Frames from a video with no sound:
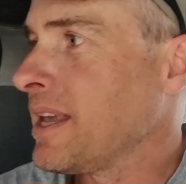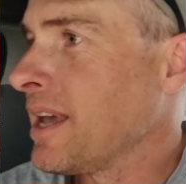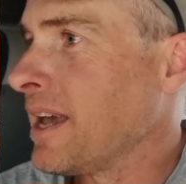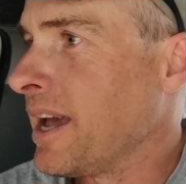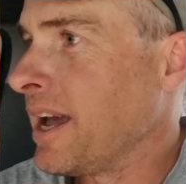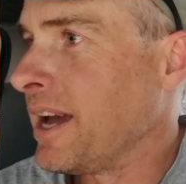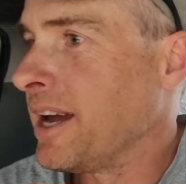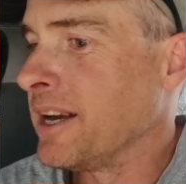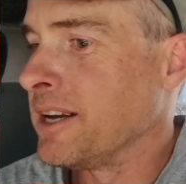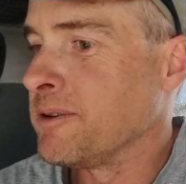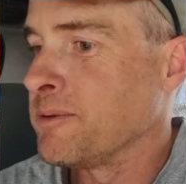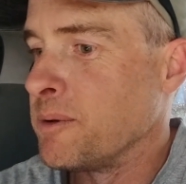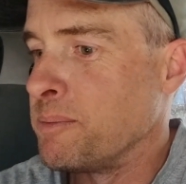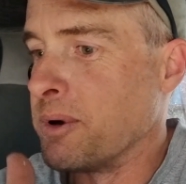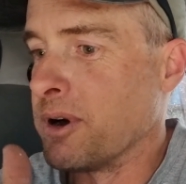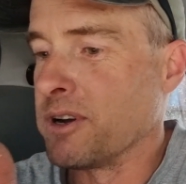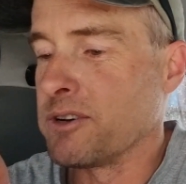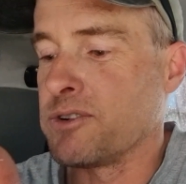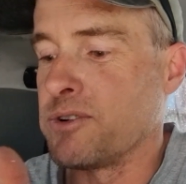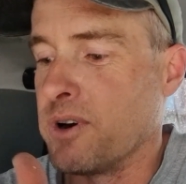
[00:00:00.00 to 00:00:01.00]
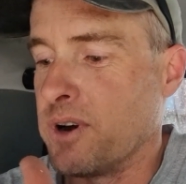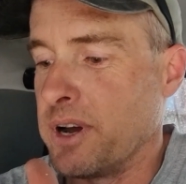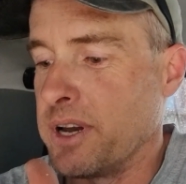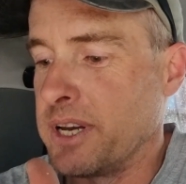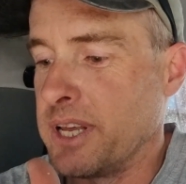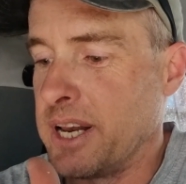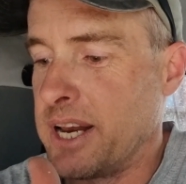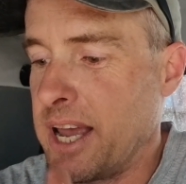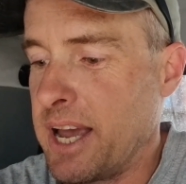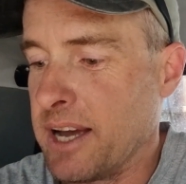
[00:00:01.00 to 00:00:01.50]
And we might try and
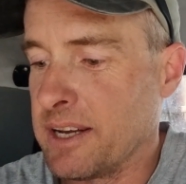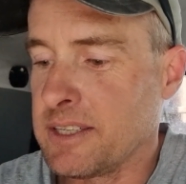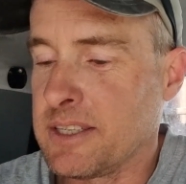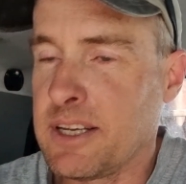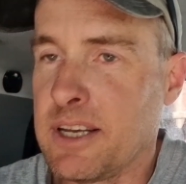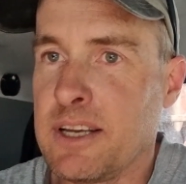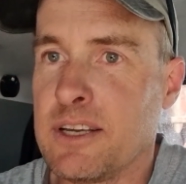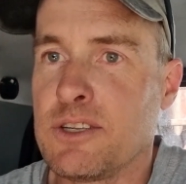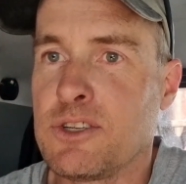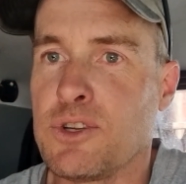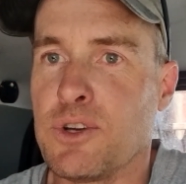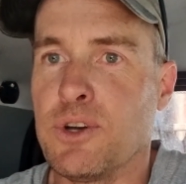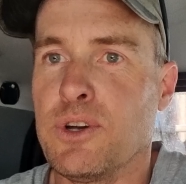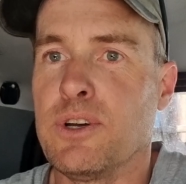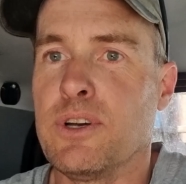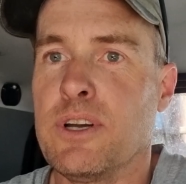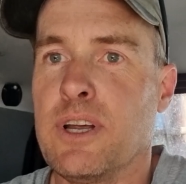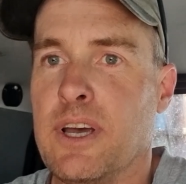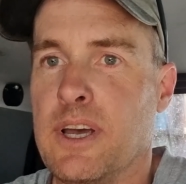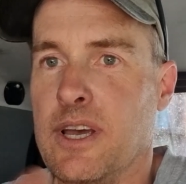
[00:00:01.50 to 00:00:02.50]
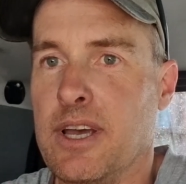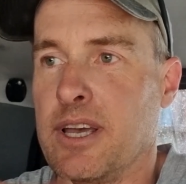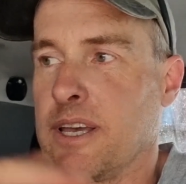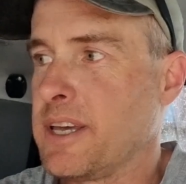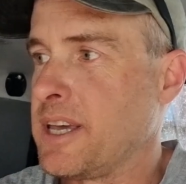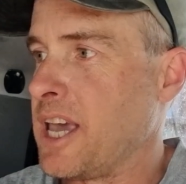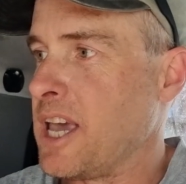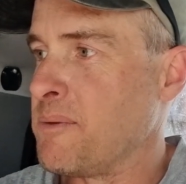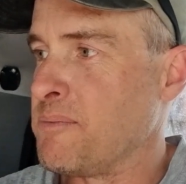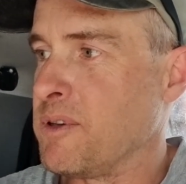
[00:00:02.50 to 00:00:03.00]
get out soon
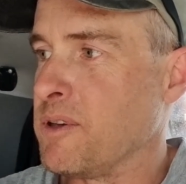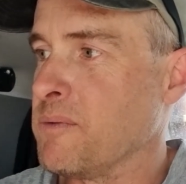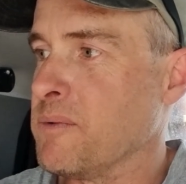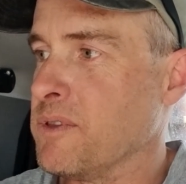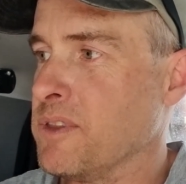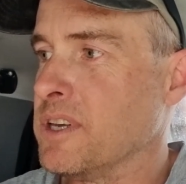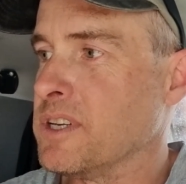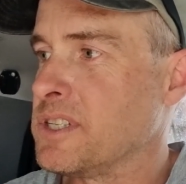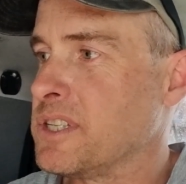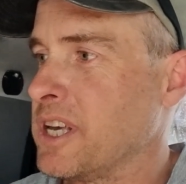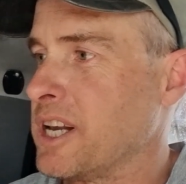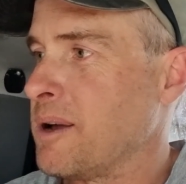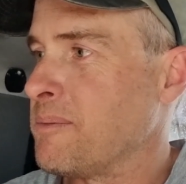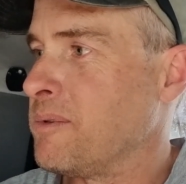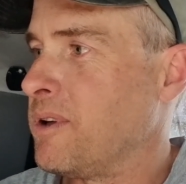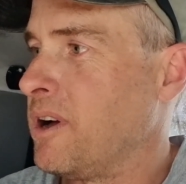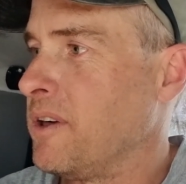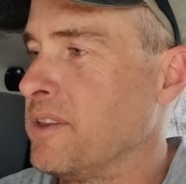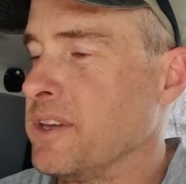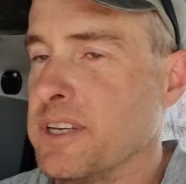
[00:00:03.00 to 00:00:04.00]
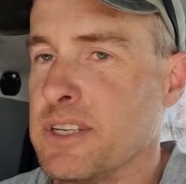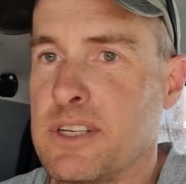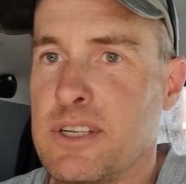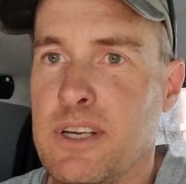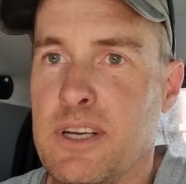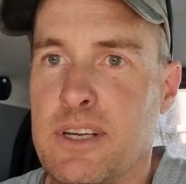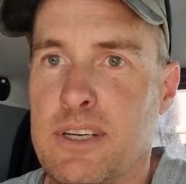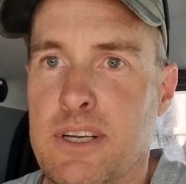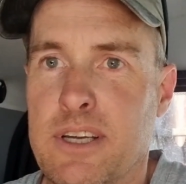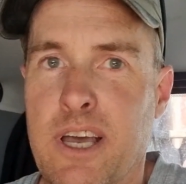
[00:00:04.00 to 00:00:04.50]
camping with this setup like this
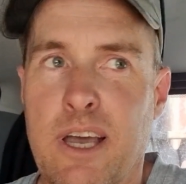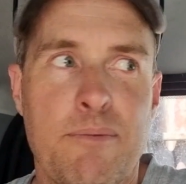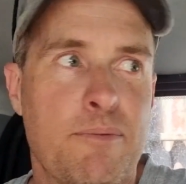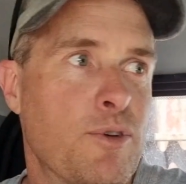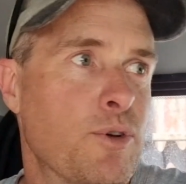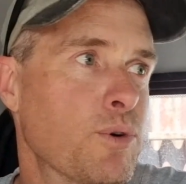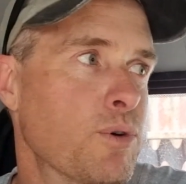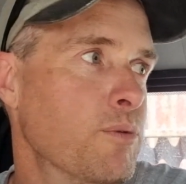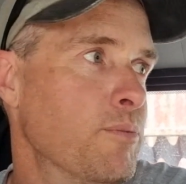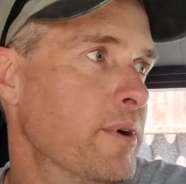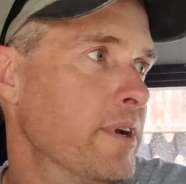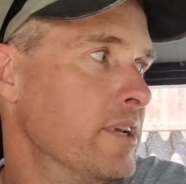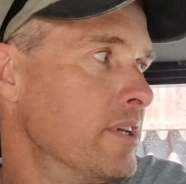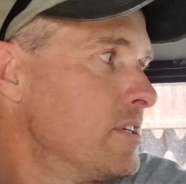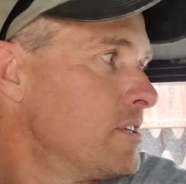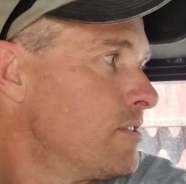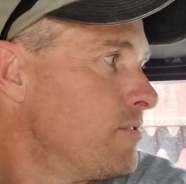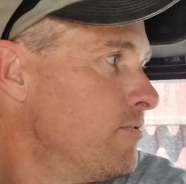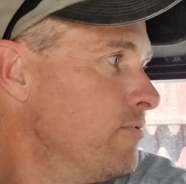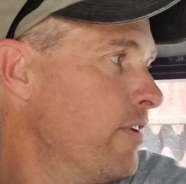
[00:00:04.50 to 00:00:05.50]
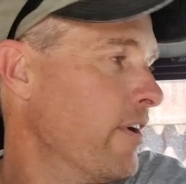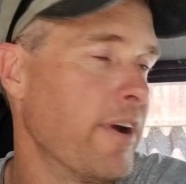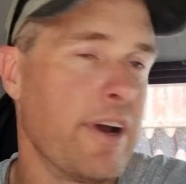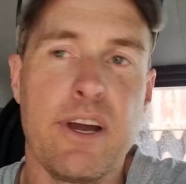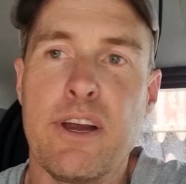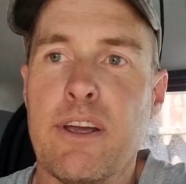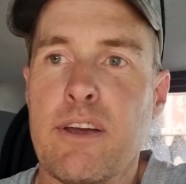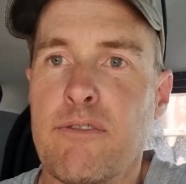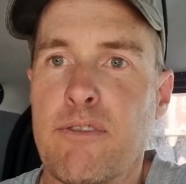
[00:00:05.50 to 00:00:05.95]
to keep cool, but it's very,